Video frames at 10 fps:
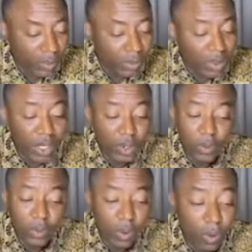I want to thank
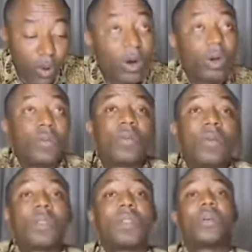you all
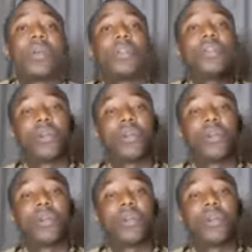for the great